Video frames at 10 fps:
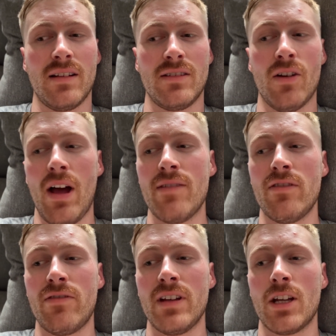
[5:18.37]
Not
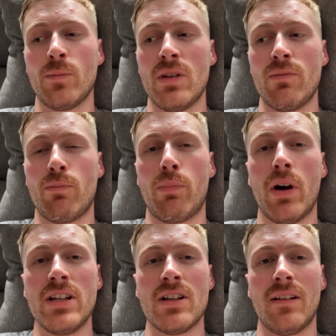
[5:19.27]
everything can be
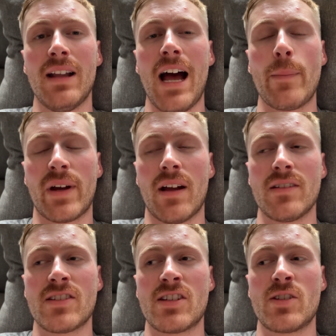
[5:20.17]
put in your lap. I
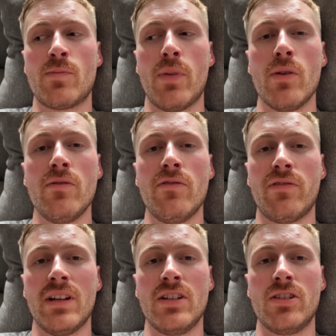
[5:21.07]
can't spoon
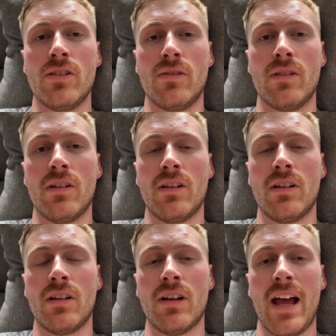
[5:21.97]
feed you
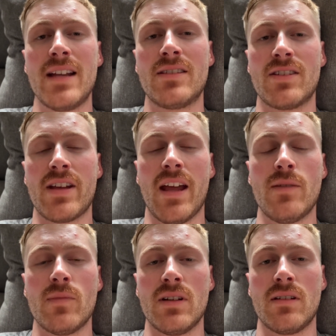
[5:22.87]

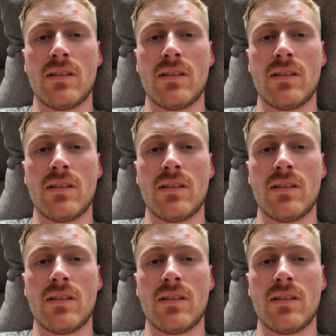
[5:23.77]
entertainment.